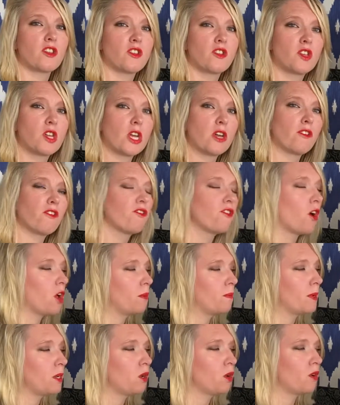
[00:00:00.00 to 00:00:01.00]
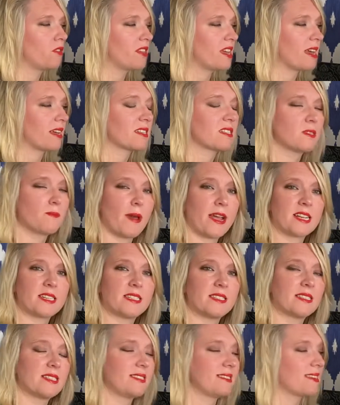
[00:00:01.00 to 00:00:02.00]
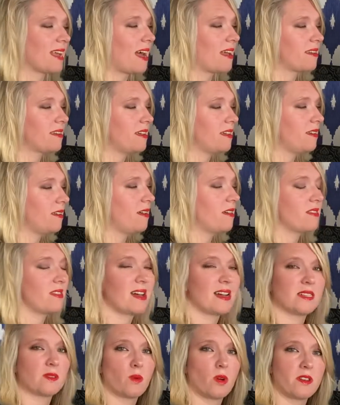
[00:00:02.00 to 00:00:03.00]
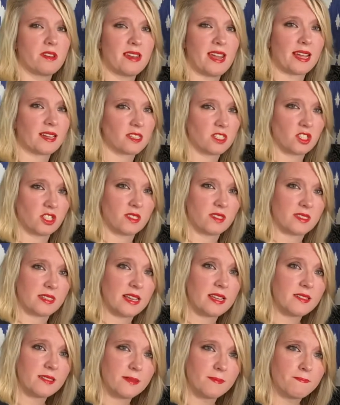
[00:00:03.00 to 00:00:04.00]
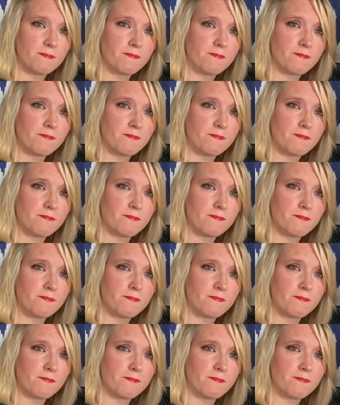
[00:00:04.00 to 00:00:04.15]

you fall below the expected standard. That is what negligence is.